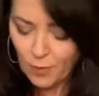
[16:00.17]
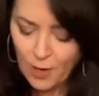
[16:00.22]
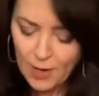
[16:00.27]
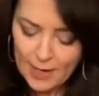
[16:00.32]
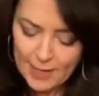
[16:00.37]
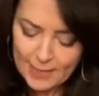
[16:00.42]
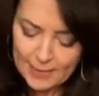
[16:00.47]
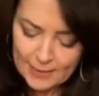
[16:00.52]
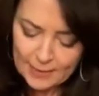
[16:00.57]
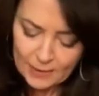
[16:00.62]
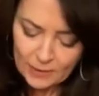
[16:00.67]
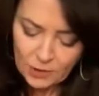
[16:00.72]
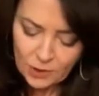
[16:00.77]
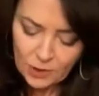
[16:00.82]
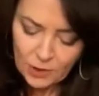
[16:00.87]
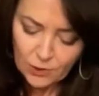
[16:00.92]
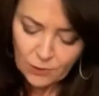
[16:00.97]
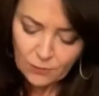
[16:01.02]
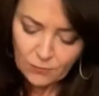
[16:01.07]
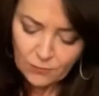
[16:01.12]
bright and
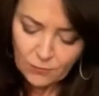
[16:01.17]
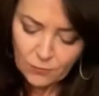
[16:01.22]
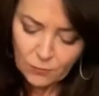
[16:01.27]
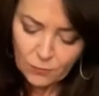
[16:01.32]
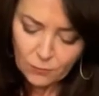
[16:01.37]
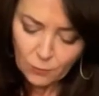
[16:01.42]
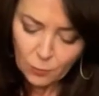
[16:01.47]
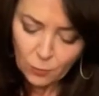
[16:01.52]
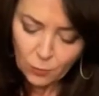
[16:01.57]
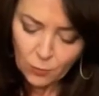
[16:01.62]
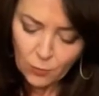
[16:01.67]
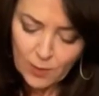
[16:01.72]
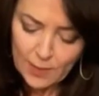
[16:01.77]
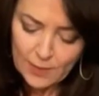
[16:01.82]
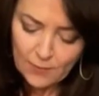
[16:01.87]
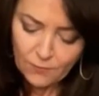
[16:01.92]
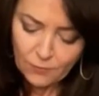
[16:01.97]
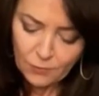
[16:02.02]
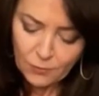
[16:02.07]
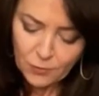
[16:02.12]
cheerful.
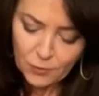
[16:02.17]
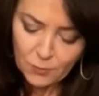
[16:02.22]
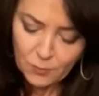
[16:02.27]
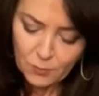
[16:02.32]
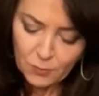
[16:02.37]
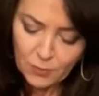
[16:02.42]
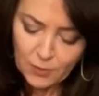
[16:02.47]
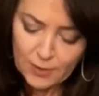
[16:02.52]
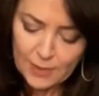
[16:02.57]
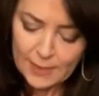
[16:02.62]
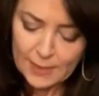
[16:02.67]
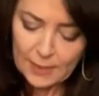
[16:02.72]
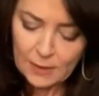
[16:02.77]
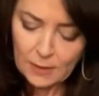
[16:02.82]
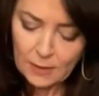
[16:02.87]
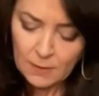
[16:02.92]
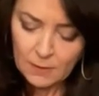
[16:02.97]
Great for spring.